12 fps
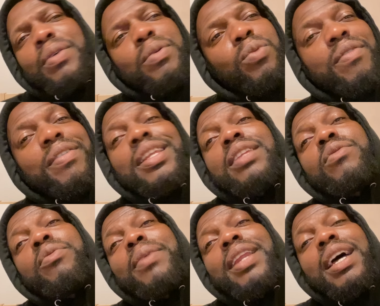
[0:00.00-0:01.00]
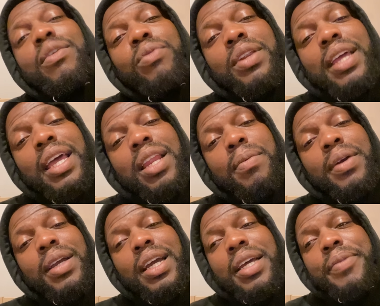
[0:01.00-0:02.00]
What, what have I done with my life? Where the hell am
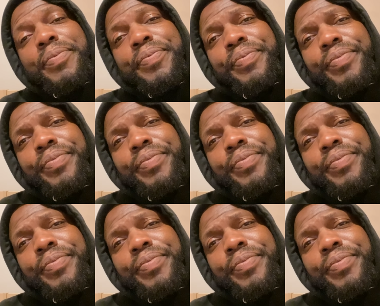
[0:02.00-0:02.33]
I going?